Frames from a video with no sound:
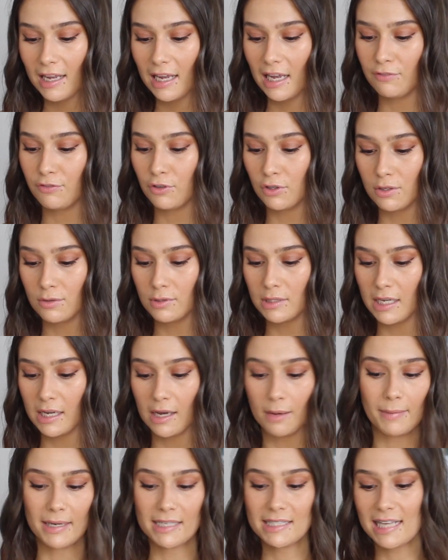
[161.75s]
If you're using
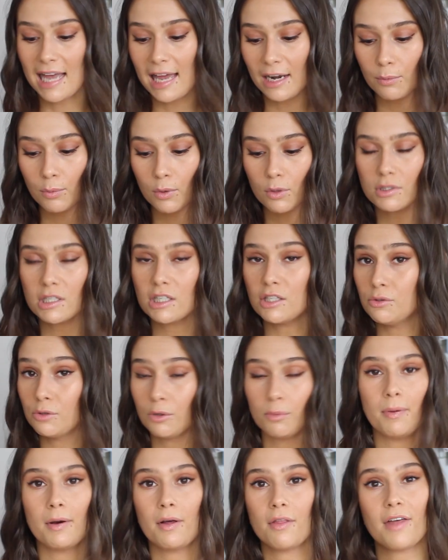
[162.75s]
a micellar water, you
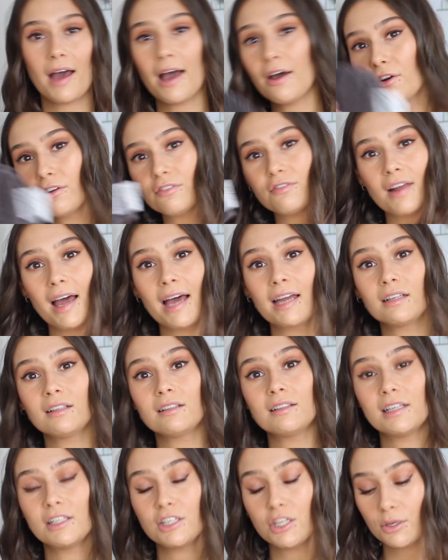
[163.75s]
could put that on a
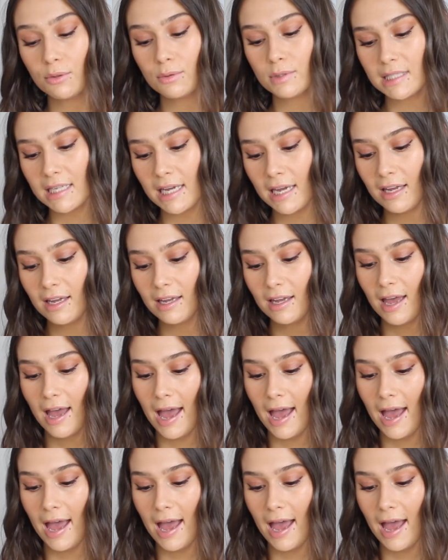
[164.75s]
flannel and use it.